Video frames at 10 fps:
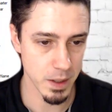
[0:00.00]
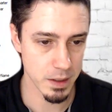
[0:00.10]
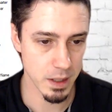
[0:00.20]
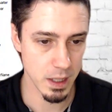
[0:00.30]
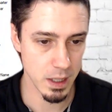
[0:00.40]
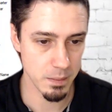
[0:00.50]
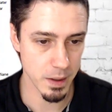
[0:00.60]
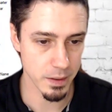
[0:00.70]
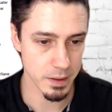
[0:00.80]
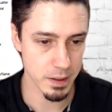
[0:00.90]
month key,
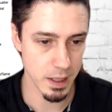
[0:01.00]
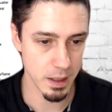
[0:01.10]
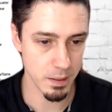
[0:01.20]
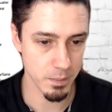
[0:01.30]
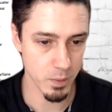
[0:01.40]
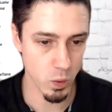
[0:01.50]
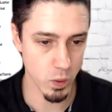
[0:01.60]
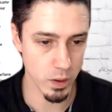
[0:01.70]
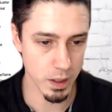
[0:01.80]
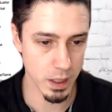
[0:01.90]
month name,
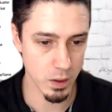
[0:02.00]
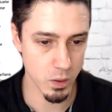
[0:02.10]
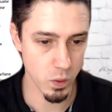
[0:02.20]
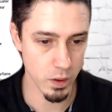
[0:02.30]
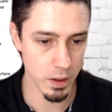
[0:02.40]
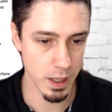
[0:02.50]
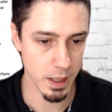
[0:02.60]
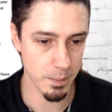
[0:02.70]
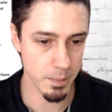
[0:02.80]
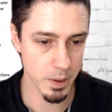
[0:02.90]
quarter key, quarter
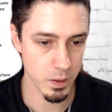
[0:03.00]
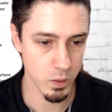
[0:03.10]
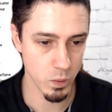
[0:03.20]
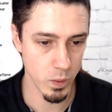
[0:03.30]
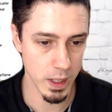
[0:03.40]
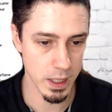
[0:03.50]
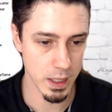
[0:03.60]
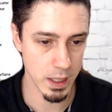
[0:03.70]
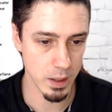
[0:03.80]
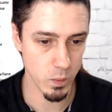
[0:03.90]
name,
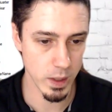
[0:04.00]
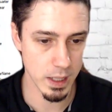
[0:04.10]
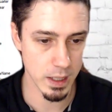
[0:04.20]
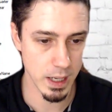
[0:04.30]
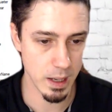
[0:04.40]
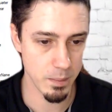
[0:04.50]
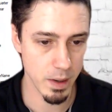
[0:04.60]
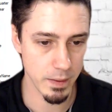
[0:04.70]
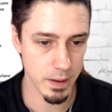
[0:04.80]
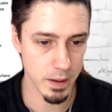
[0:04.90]
week key, week
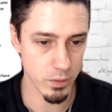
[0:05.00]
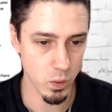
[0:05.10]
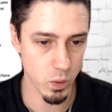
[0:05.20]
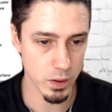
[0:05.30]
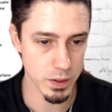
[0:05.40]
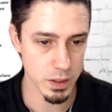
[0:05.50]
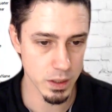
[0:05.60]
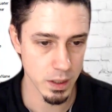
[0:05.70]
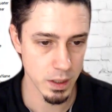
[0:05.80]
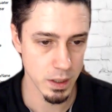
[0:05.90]
name, and then of
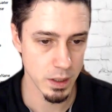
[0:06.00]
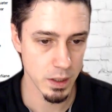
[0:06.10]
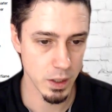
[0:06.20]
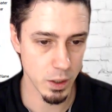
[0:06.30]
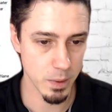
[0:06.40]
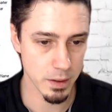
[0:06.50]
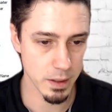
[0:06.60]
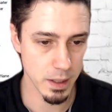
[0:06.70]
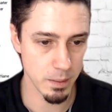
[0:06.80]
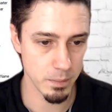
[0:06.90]
course year,
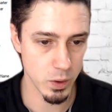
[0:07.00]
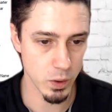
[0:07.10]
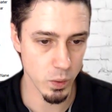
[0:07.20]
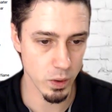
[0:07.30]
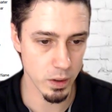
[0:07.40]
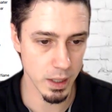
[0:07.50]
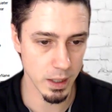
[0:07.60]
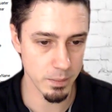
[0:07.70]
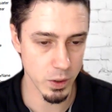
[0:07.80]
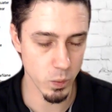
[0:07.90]
month name, year, quarter
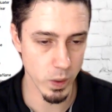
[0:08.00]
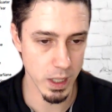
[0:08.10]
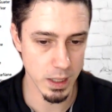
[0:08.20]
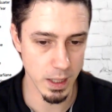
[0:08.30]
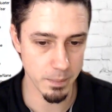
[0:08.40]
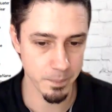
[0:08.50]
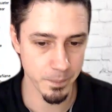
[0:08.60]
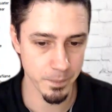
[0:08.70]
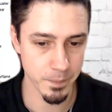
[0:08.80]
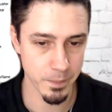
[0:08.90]
name, year, week name.